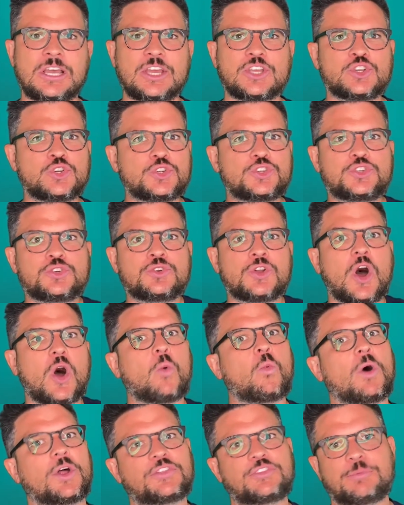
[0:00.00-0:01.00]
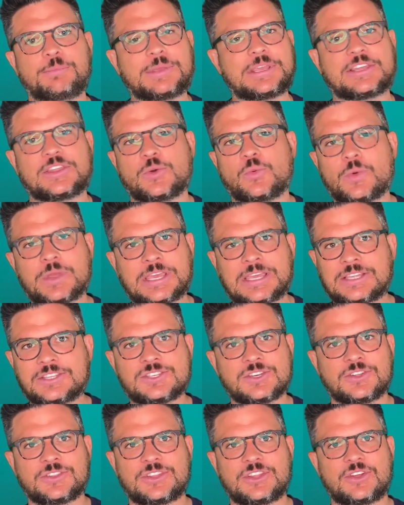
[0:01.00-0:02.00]
You do not want to be in the weeds
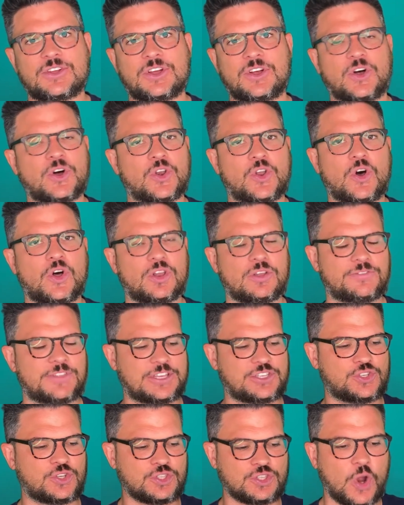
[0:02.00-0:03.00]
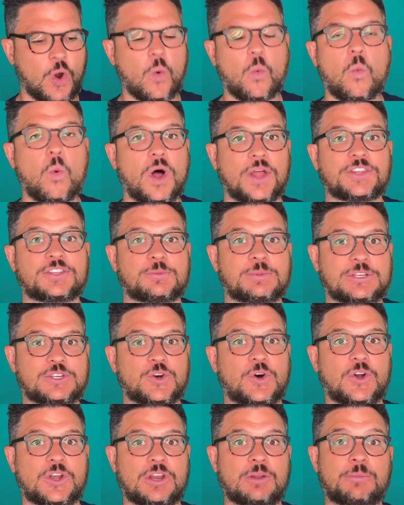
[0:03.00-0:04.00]
on all of this. You don't want to be
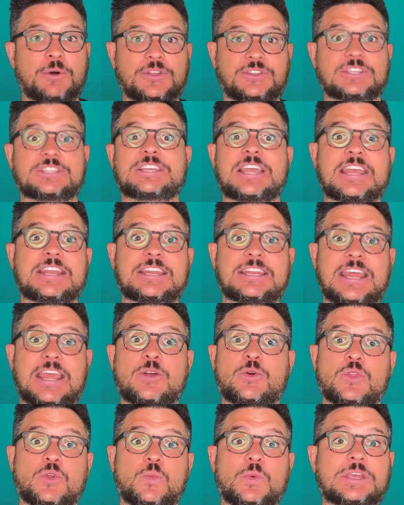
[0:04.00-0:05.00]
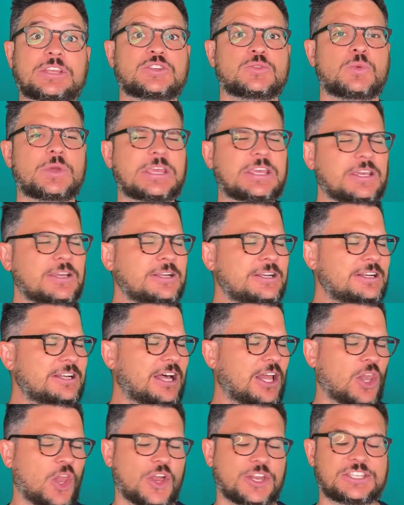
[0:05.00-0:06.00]
talking about the day-to-day or the week-to-week. A
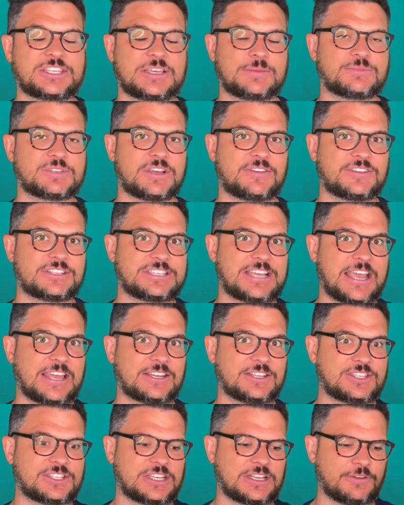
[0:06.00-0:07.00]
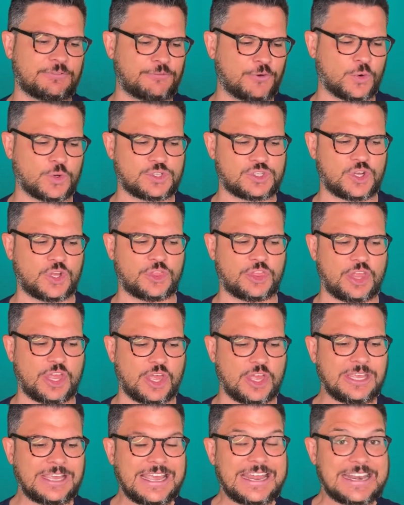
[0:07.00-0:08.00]
lot of teams have a tendency to focus on the
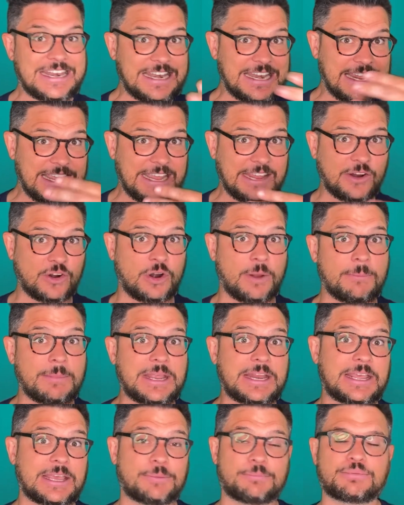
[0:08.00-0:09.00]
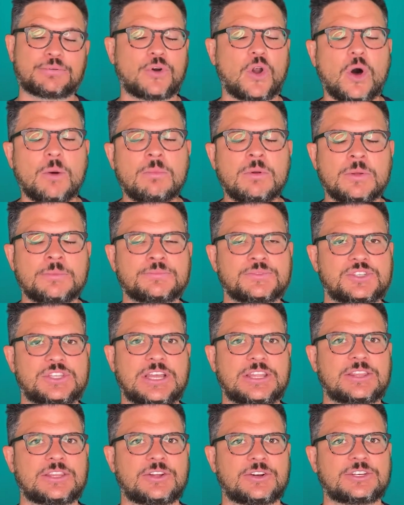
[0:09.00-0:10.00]
near immediate problems
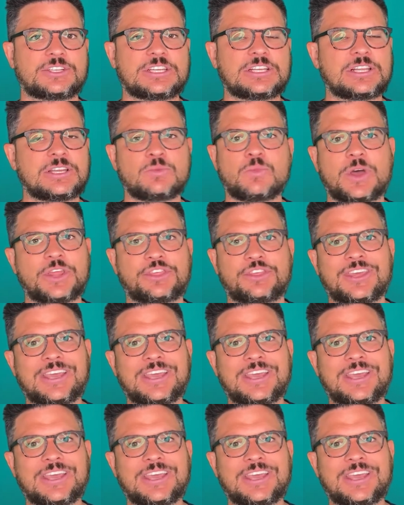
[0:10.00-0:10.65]
that they're dealing with.